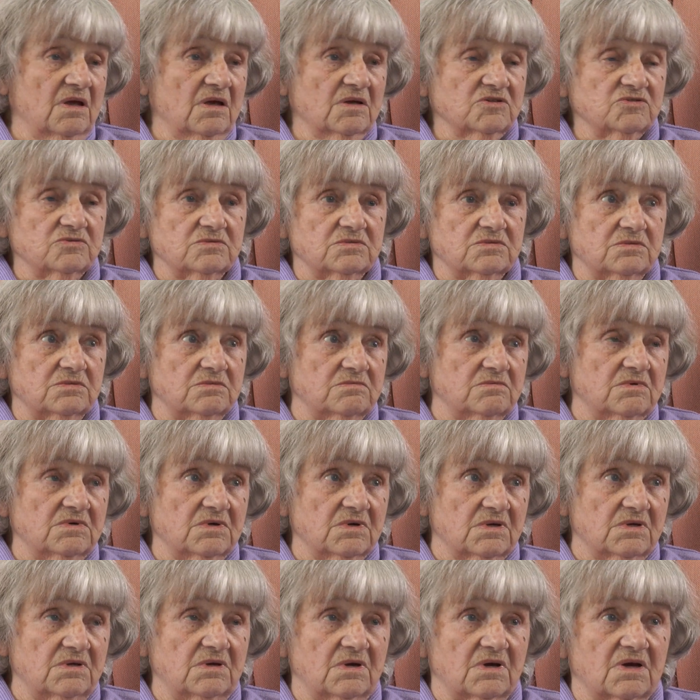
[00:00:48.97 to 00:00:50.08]
So I thought, right,
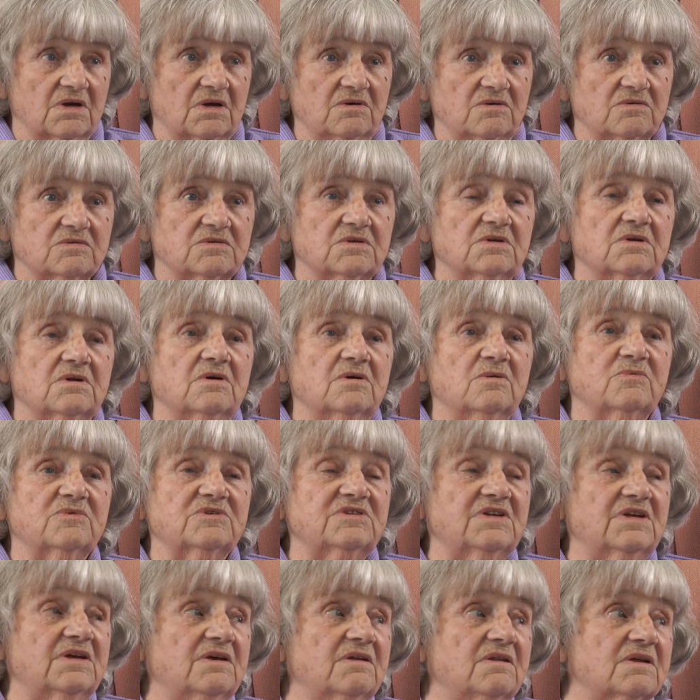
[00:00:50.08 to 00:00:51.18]
here goes. And I was
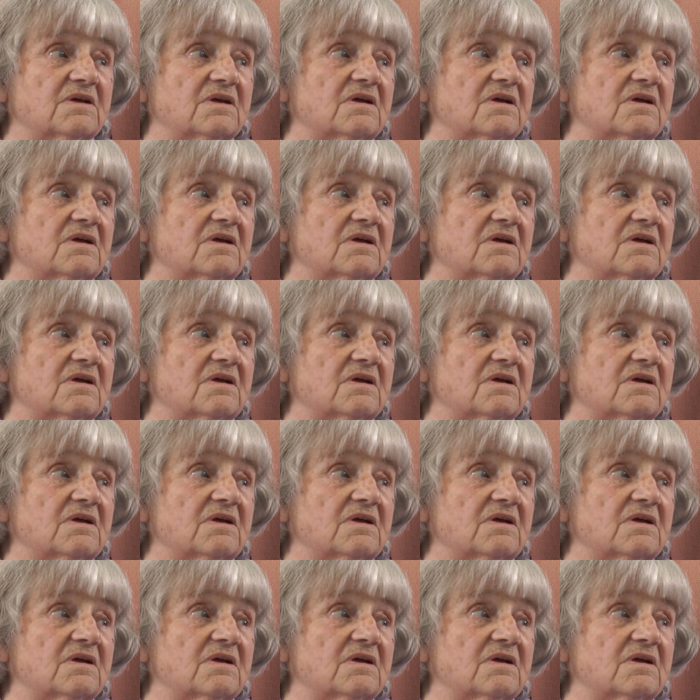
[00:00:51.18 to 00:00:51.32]
there.